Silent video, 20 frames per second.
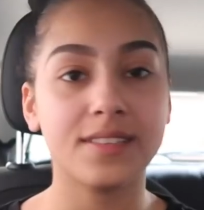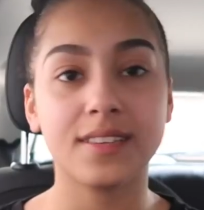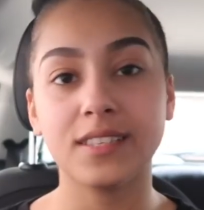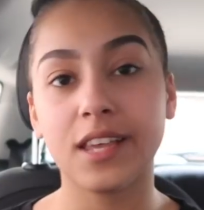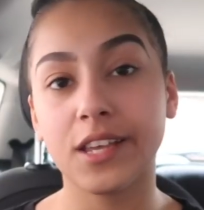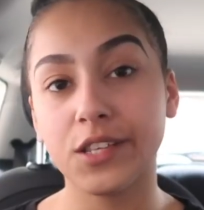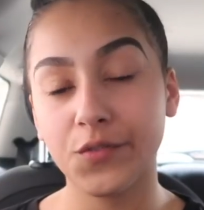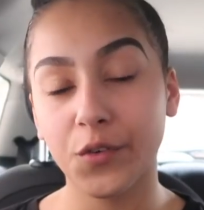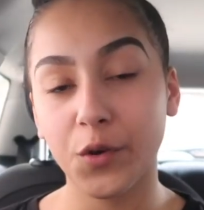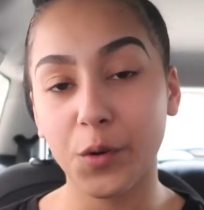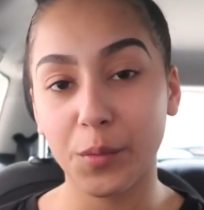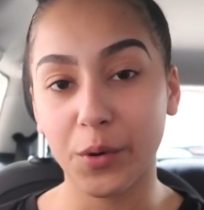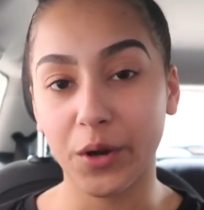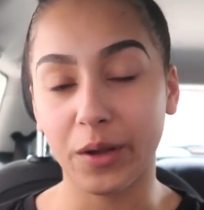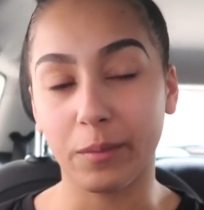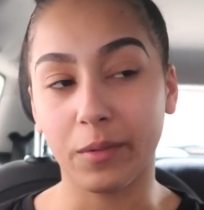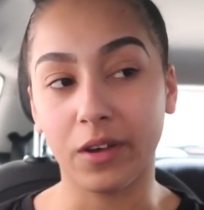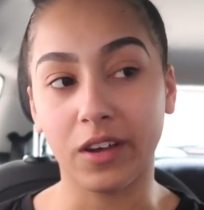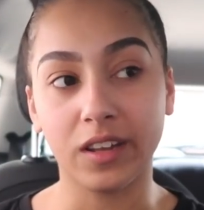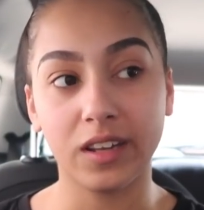successful
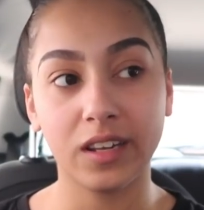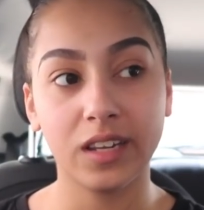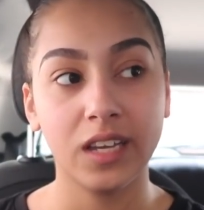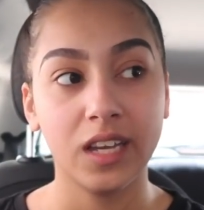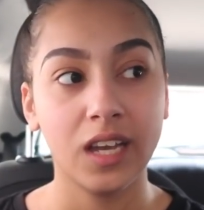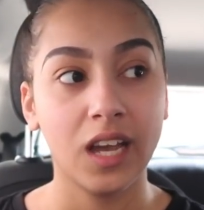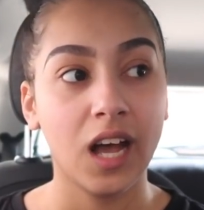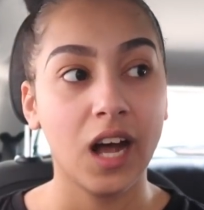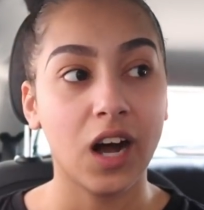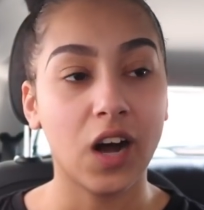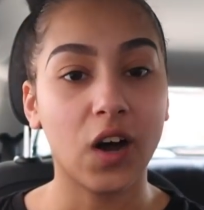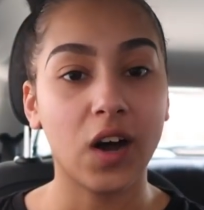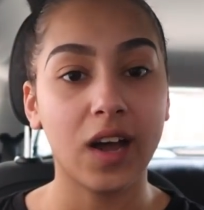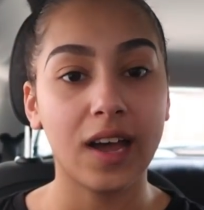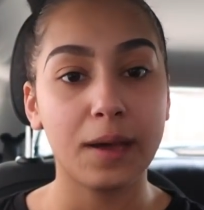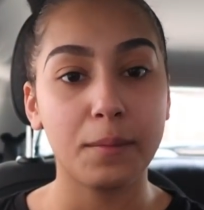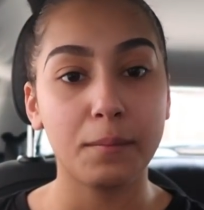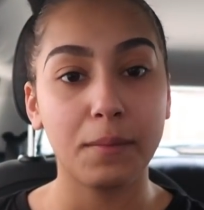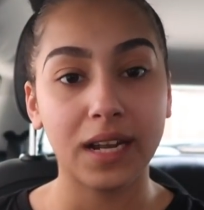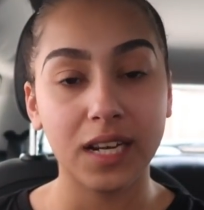appointment.
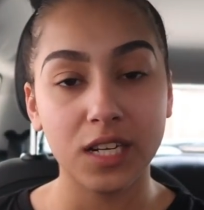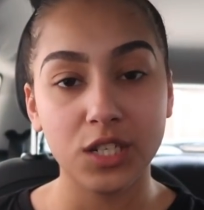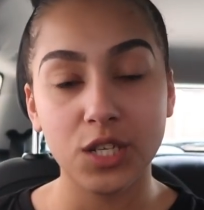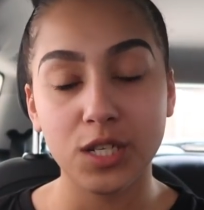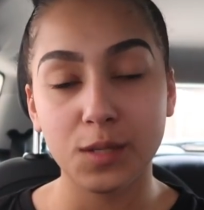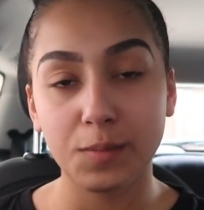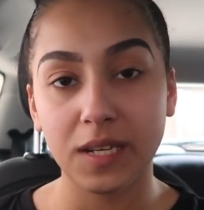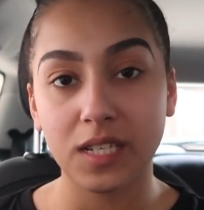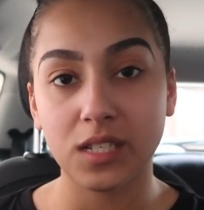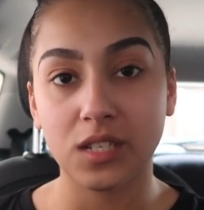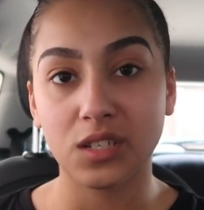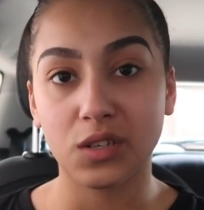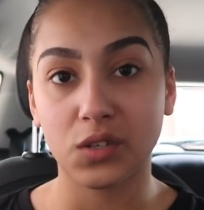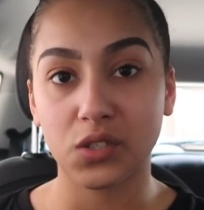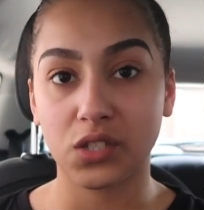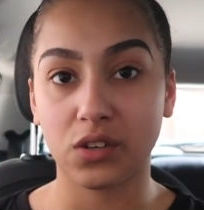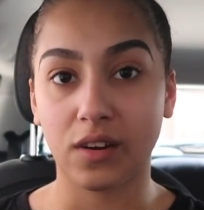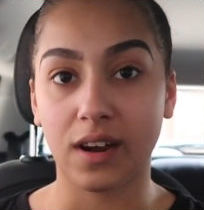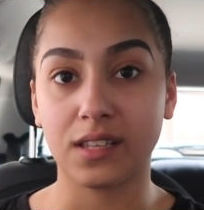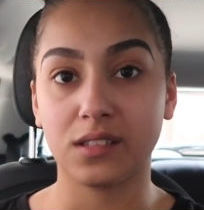I managed to speak to
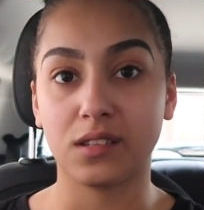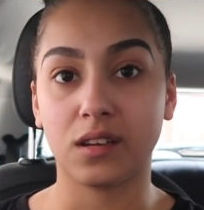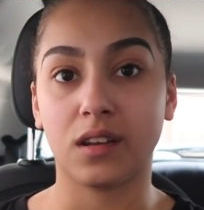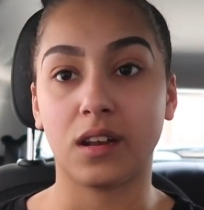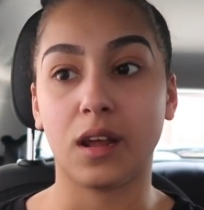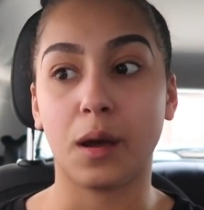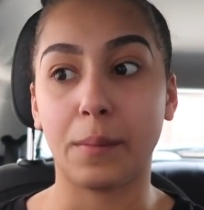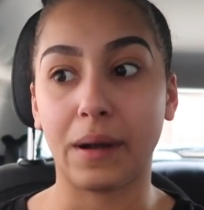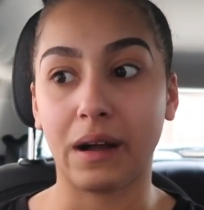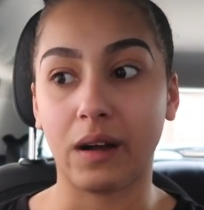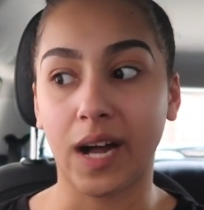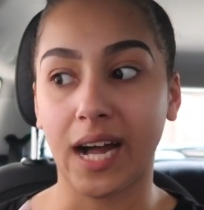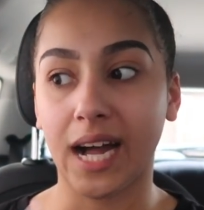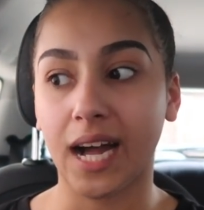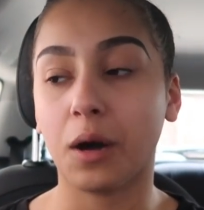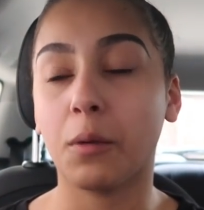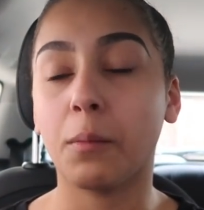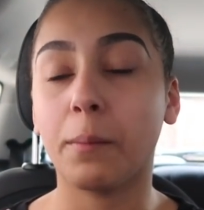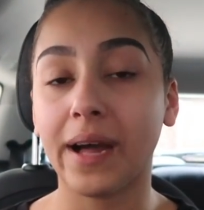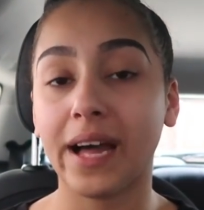Dr. Grattan about
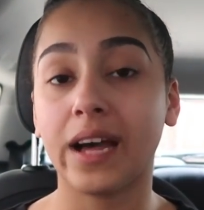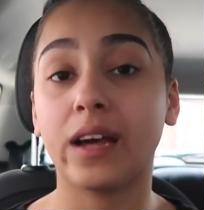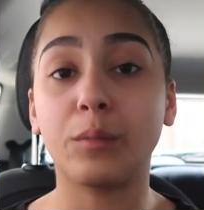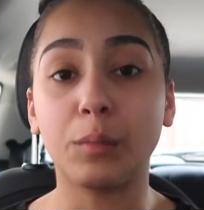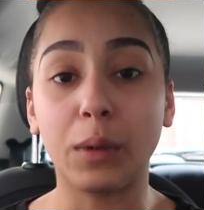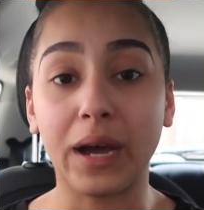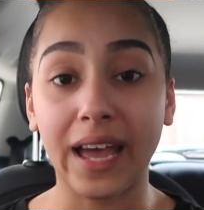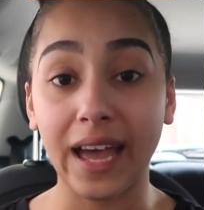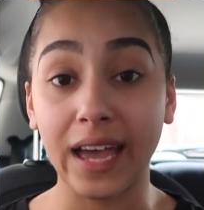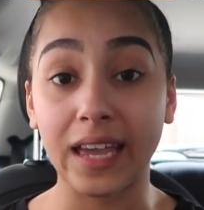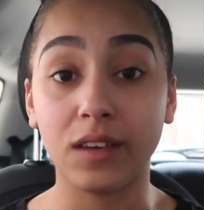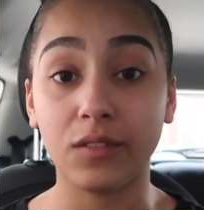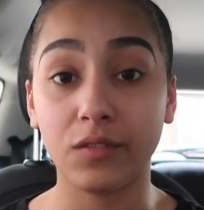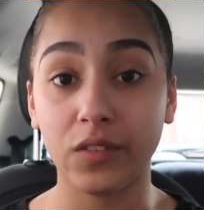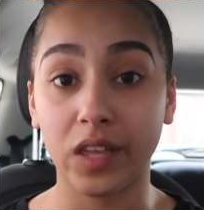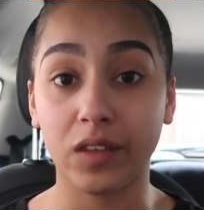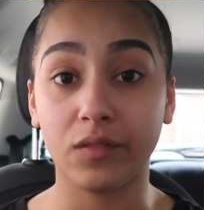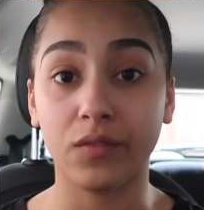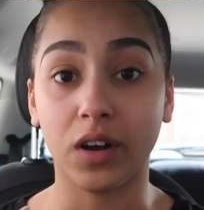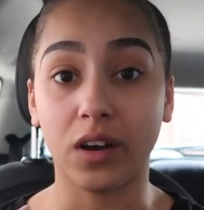how bad my hay
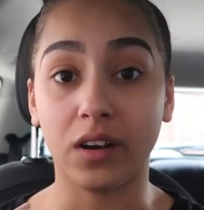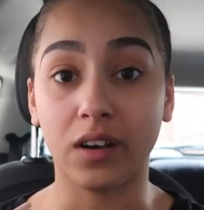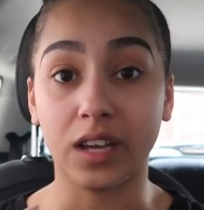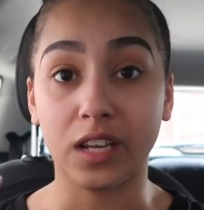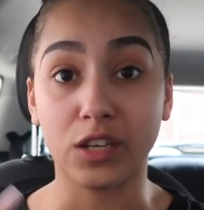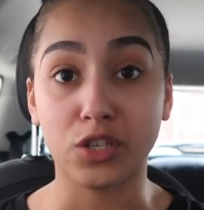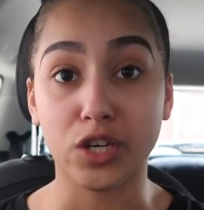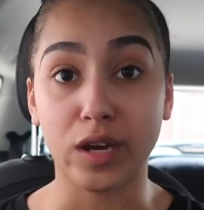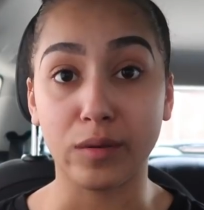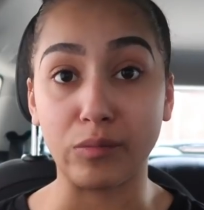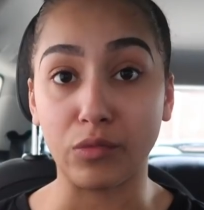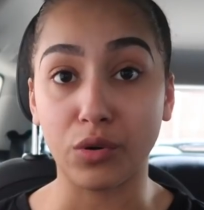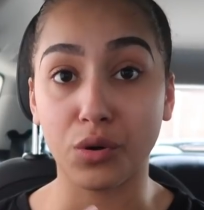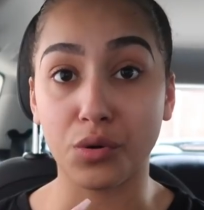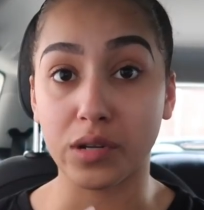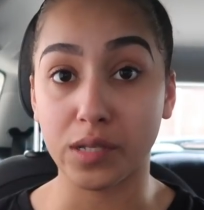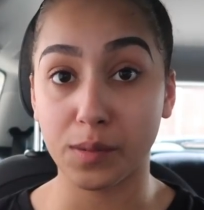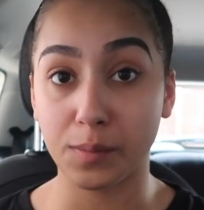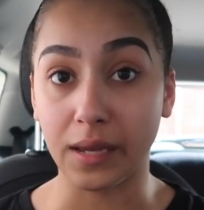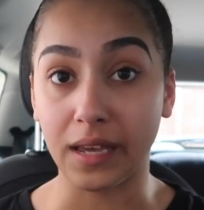fever in general
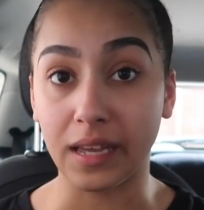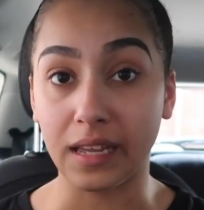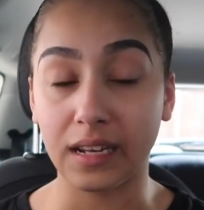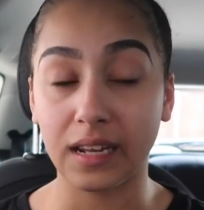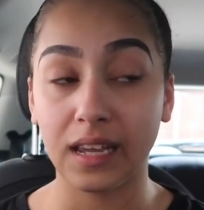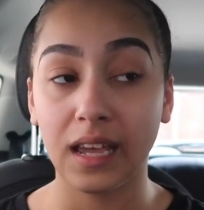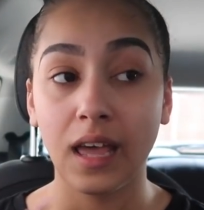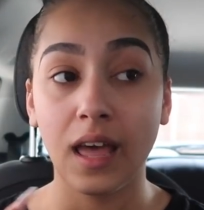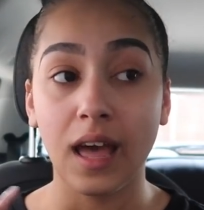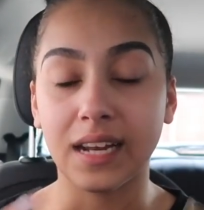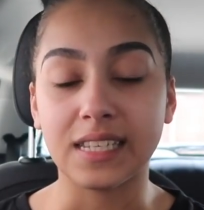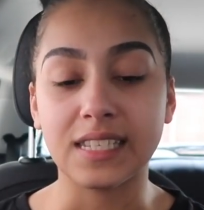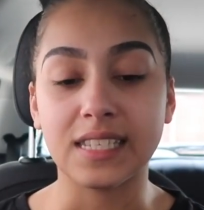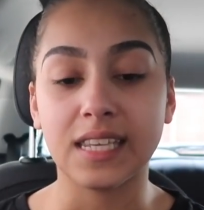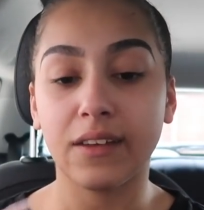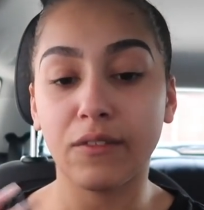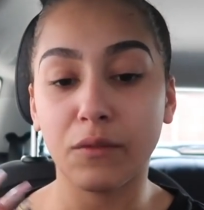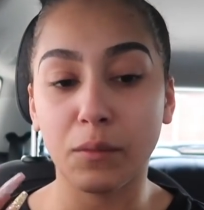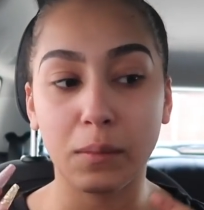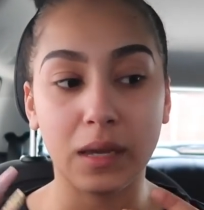has been, and he's
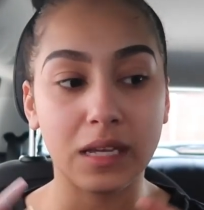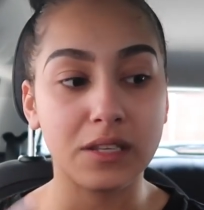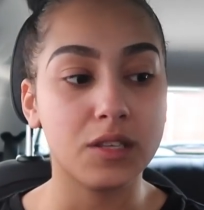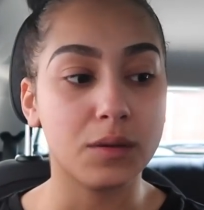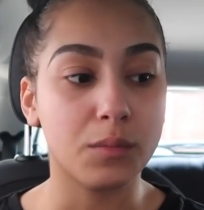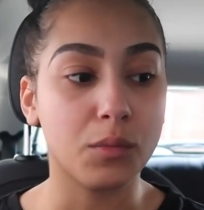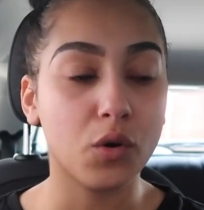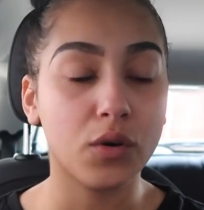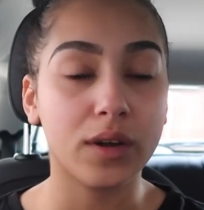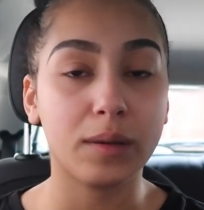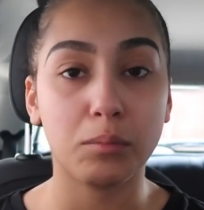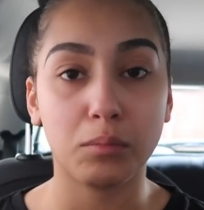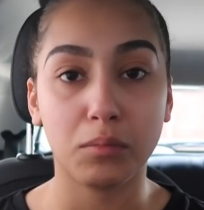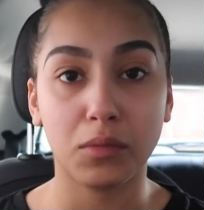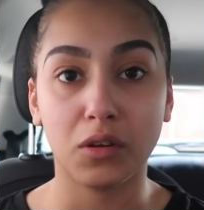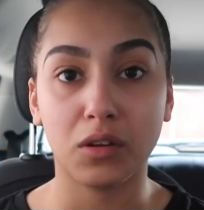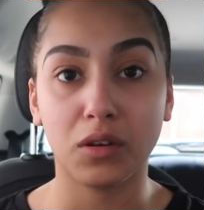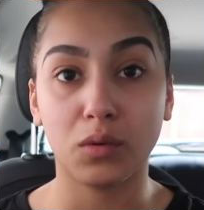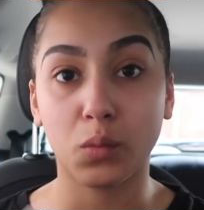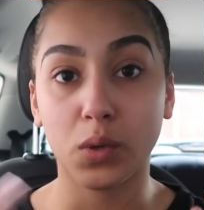given me some
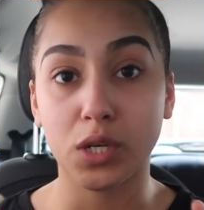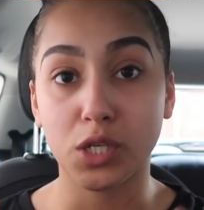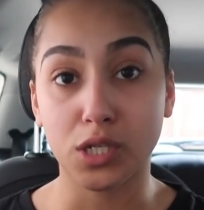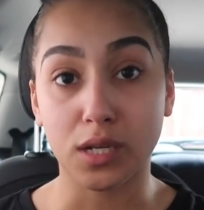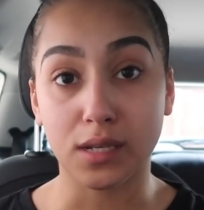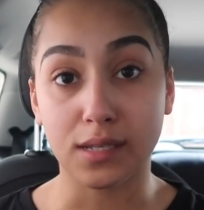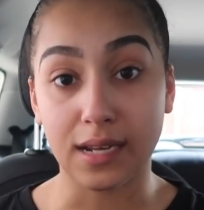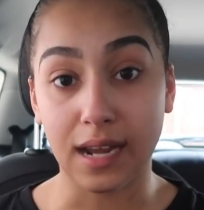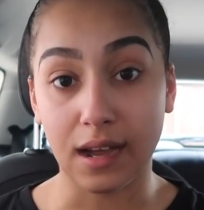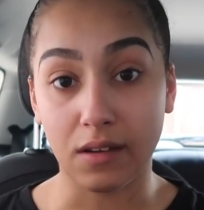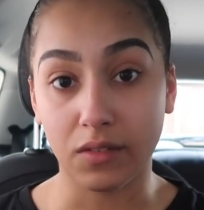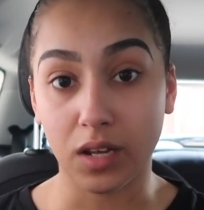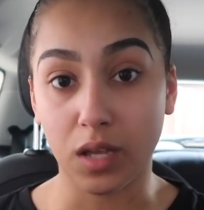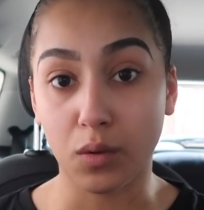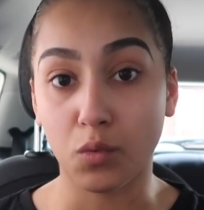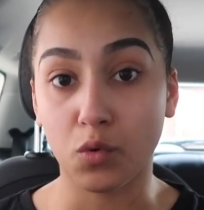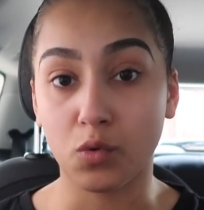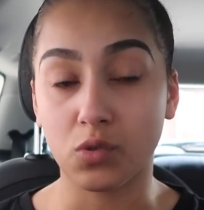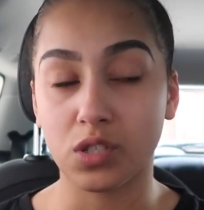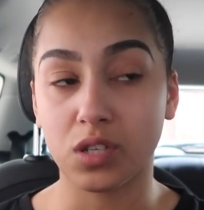ointment which doesn't have any
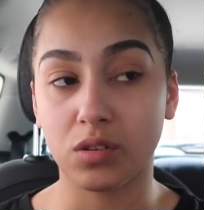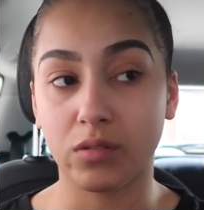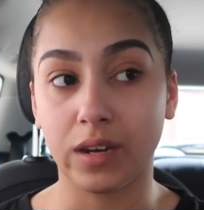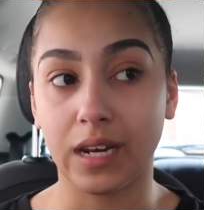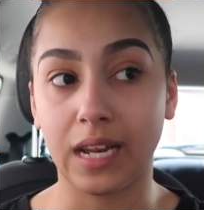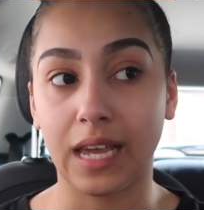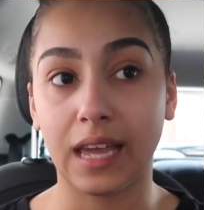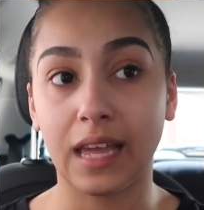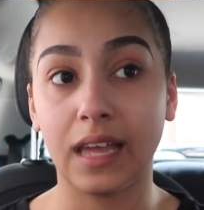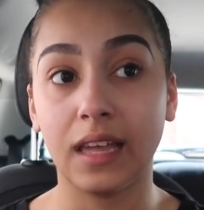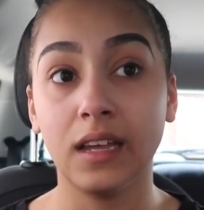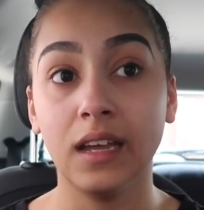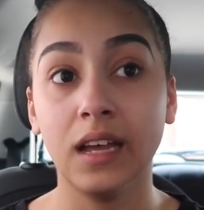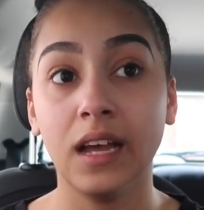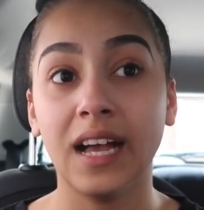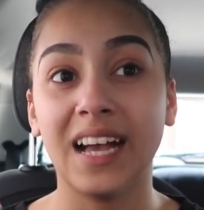water in it.